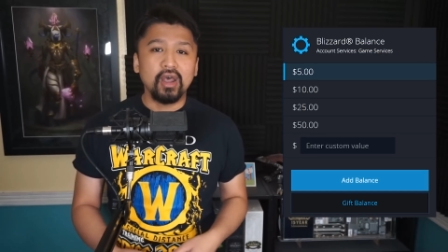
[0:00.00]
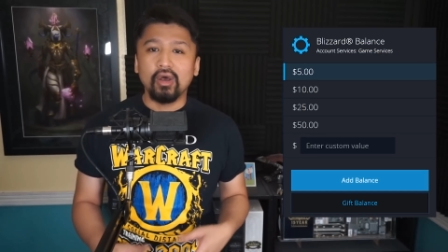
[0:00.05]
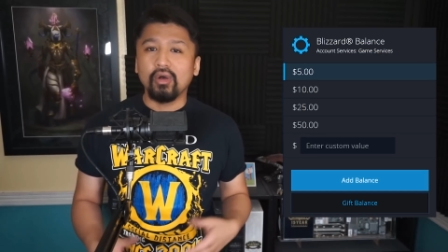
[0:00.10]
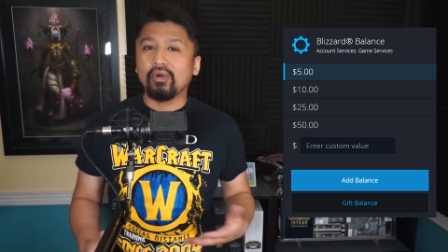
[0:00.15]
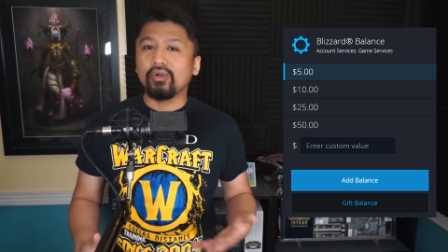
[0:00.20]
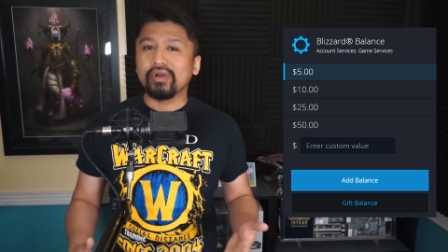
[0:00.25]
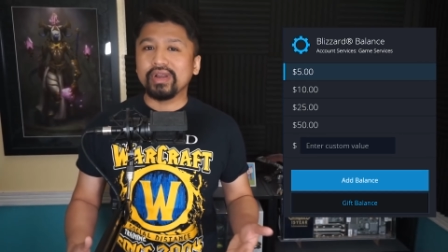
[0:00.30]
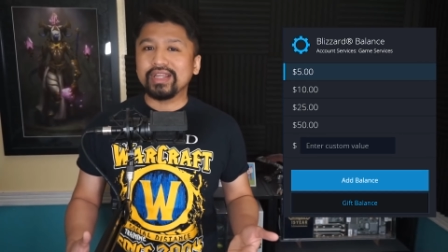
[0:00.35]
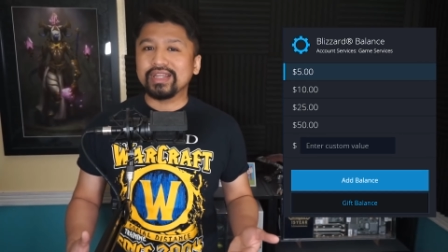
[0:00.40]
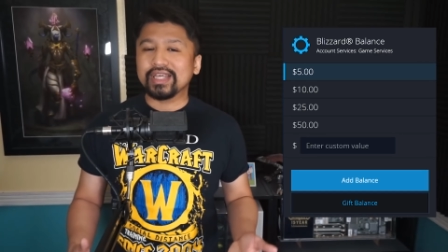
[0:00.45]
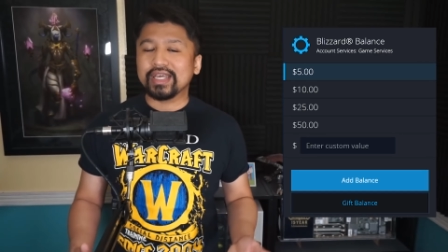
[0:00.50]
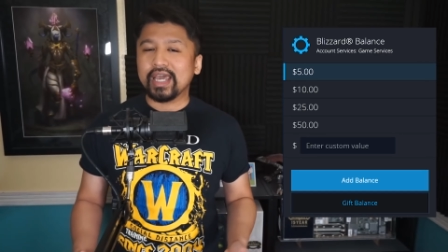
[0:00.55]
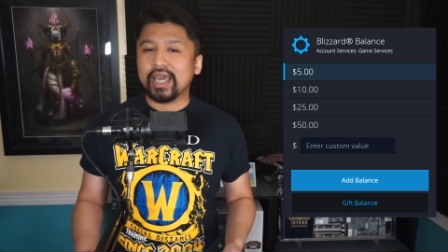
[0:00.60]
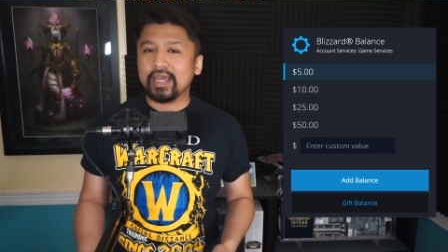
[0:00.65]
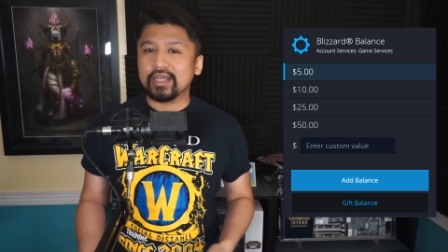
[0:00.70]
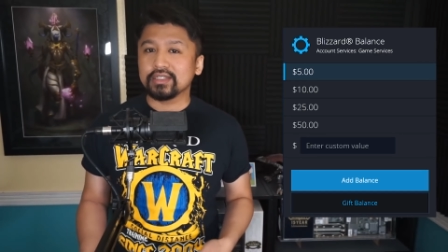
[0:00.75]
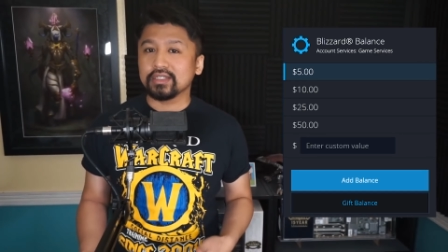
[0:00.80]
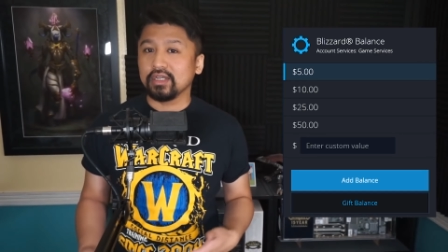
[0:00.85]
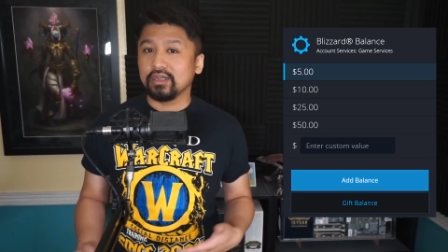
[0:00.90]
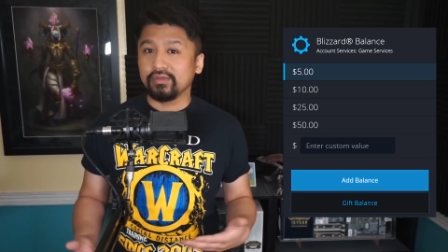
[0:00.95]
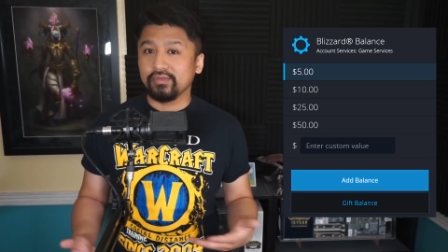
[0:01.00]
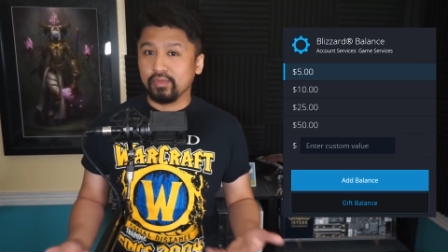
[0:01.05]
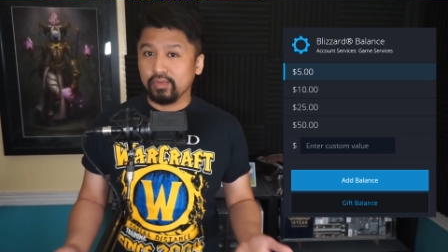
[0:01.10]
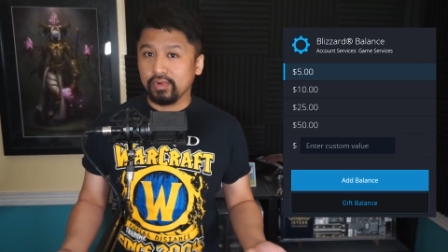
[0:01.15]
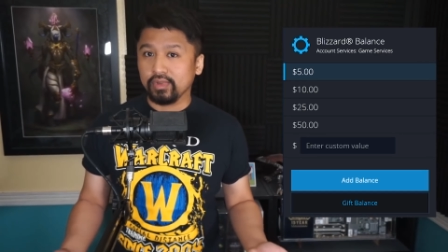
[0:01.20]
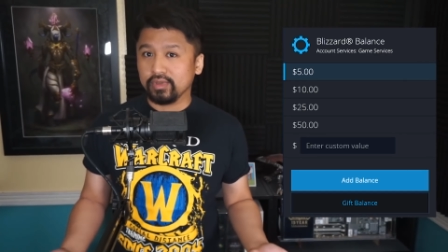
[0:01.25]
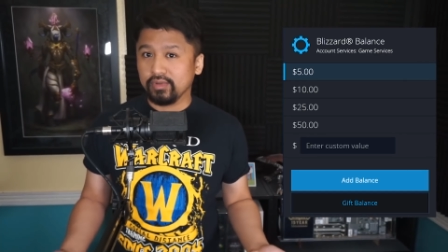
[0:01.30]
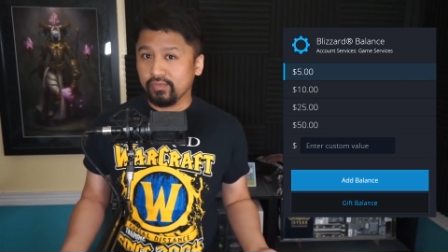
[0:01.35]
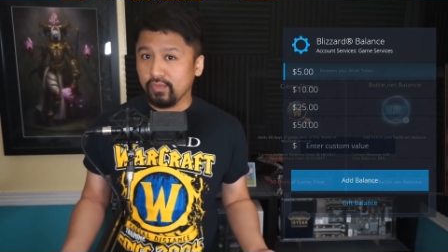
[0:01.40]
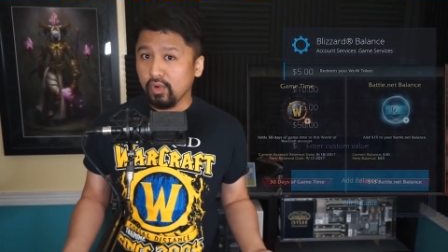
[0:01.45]
or in the case of
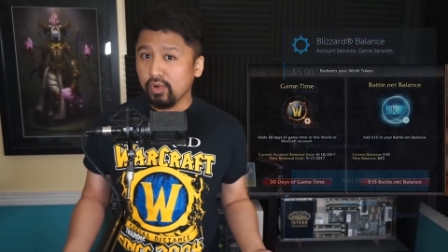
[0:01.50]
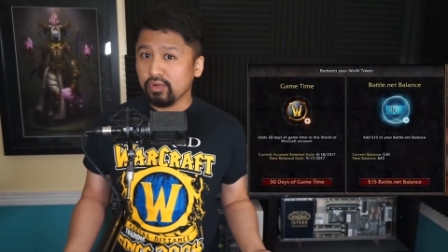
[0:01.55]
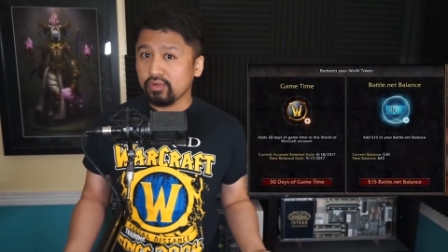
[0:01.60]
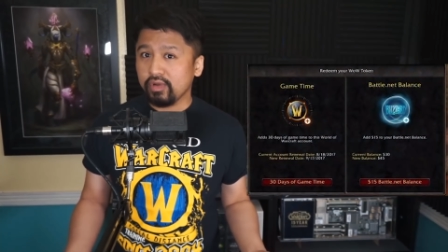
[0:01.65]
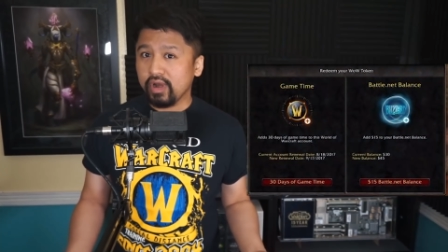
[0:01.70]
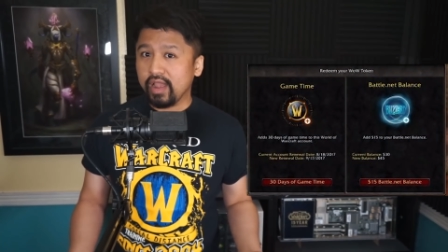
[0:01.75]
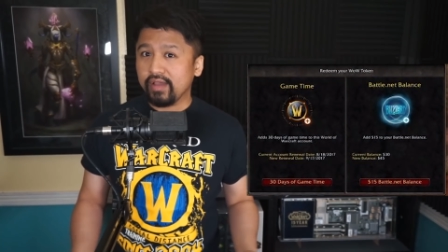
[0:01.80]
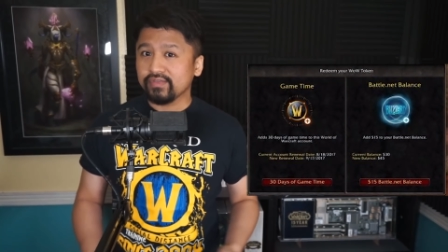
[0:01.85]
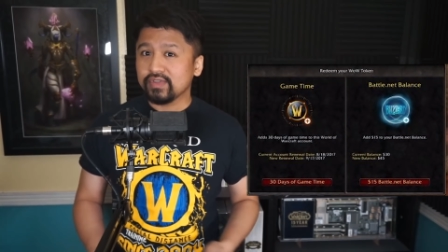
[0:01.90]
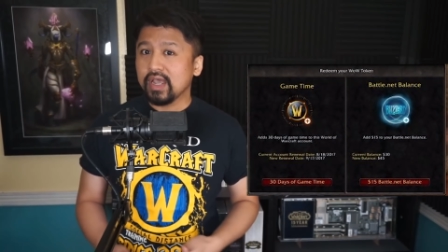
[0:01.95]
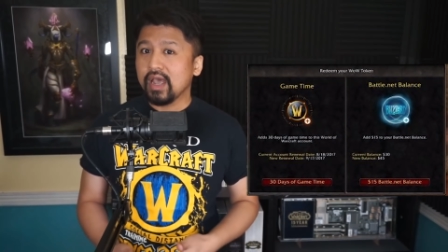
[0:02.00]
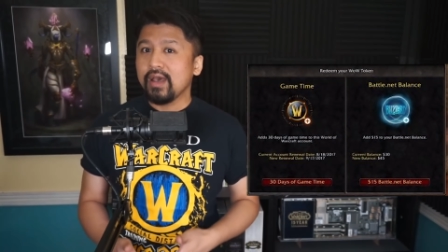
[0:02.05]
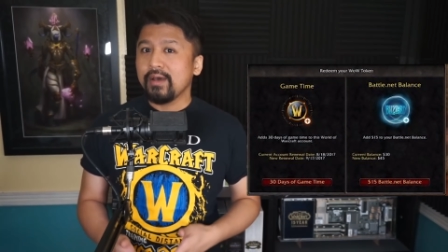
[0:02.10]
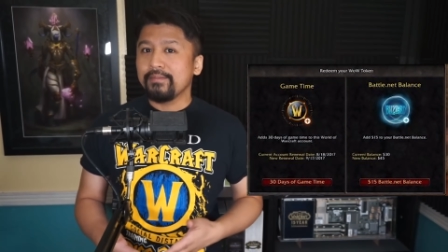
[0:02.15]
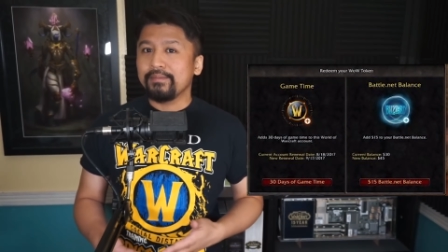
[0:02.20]
World of Warcraft,